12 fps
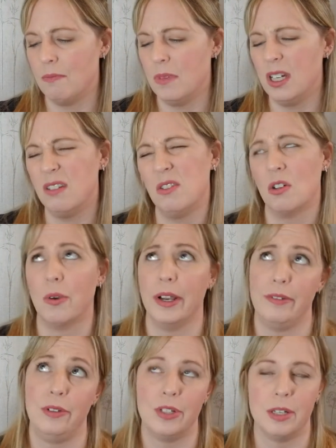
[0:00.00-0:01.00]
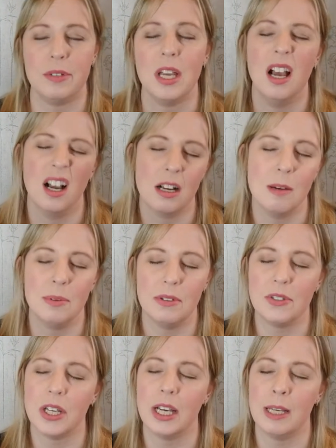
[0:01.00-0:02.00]
well not quite a few times, a couple
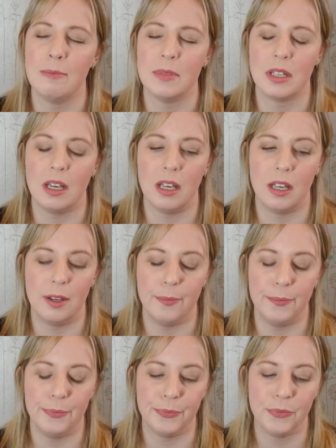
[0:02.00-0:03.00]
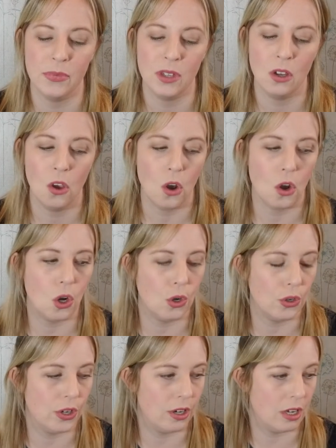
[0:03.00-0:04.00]
of times um,
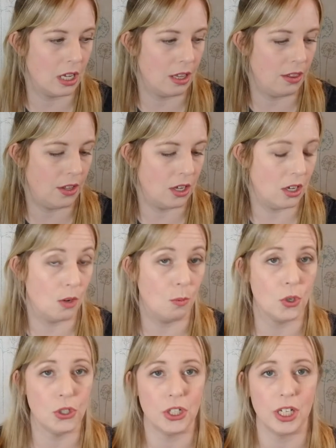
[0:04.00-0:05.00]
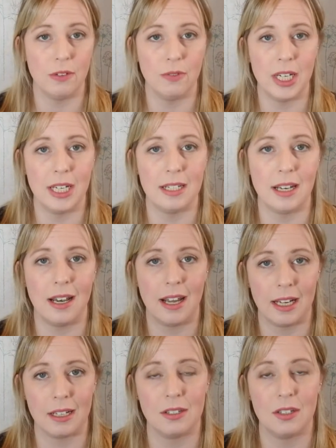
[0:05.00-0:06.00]
on the What Should I Read
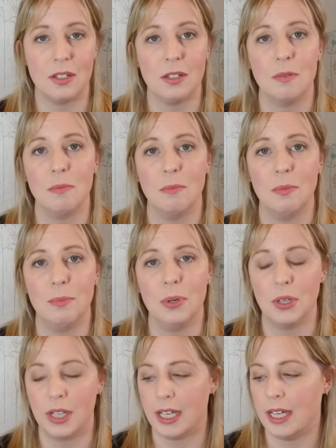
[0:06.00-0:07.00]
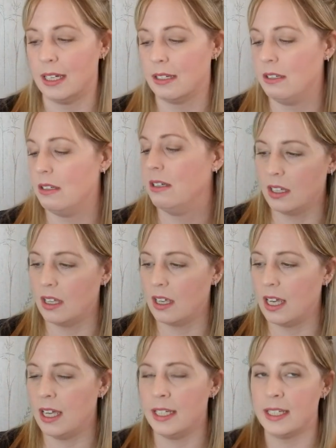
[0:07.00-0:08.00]
Next podcast
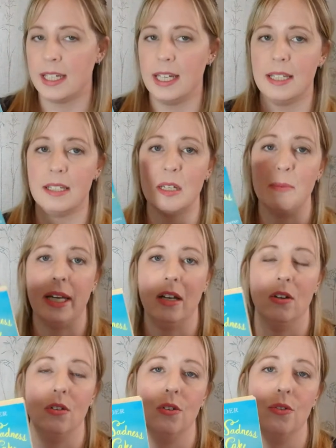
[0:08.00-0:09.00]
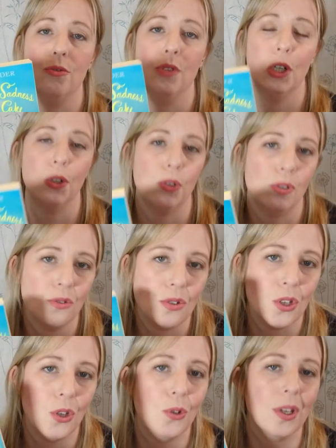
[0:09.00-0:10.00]
and it's about
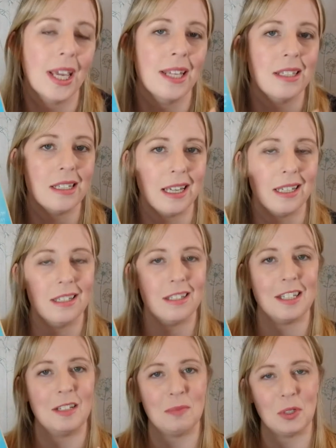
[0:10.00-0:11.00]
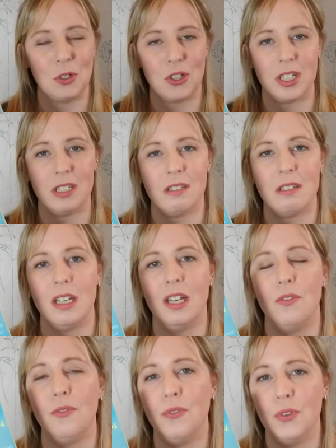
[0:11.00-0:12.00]
Rose who can taste emotions
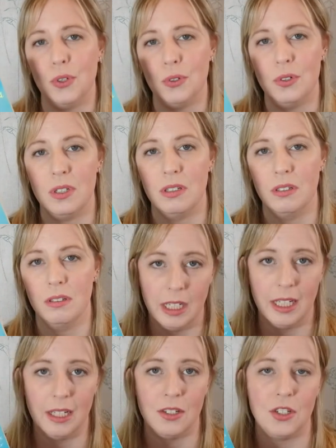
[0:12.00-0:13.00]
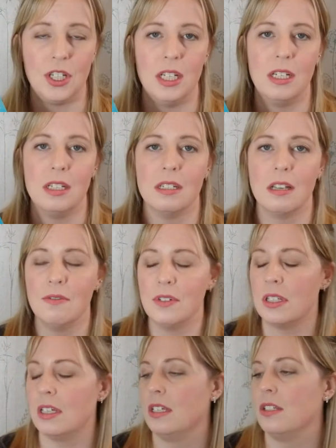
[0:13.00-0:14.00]
in food and she
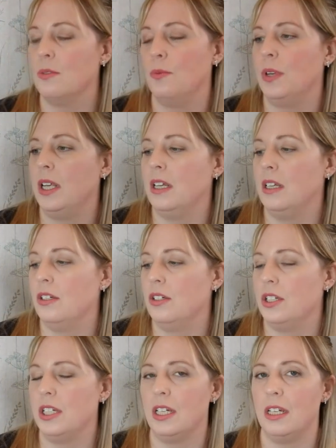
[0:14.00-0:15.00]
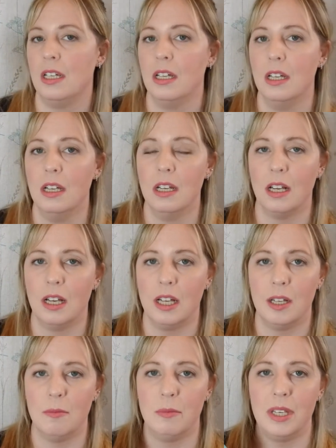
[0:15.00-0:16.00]
discovers this when she
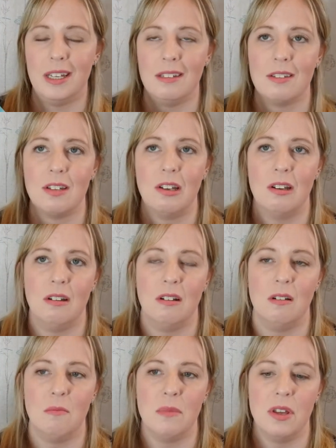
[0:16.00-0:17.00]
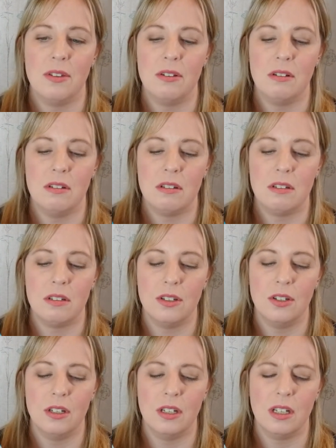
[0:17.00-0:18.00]
um, eats her mother's
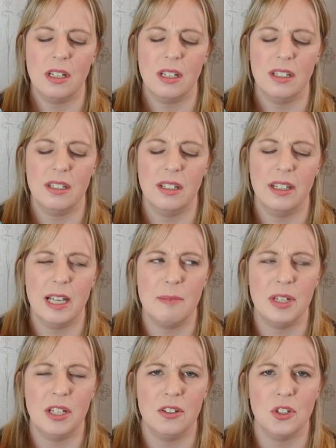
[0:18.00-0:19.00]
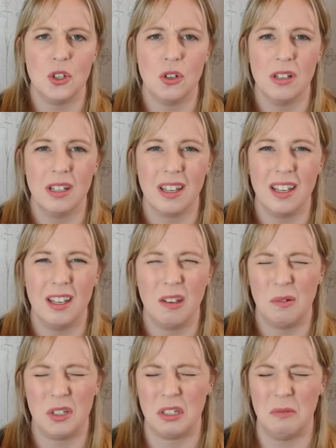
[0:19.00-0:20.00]
uh, lemon and chocolate
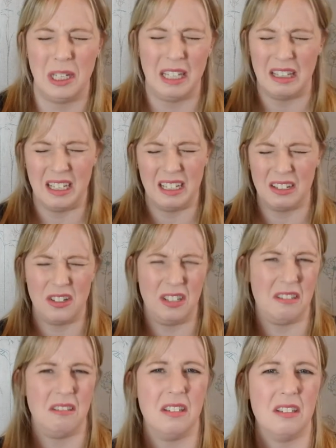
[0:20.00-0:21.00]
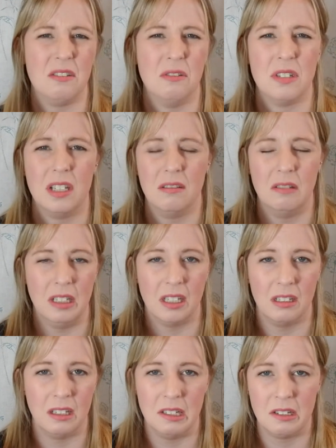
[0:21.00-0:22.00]
cake, which to me that actually does not sound like
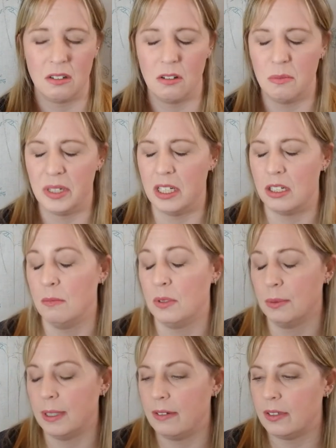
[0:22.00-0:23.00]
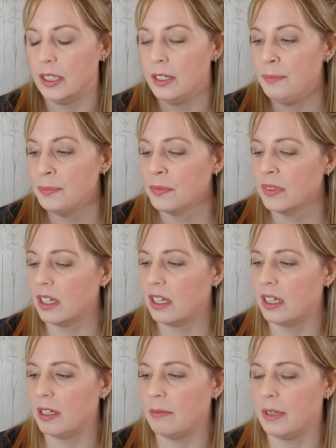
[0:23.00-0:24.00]
a nice combination, but whatever.
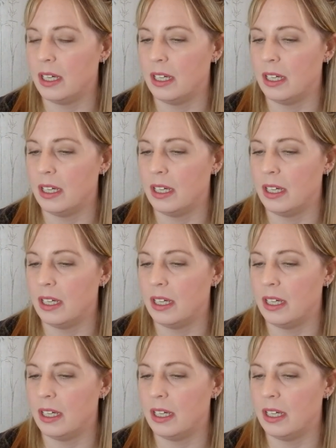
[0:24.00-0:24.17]
Um,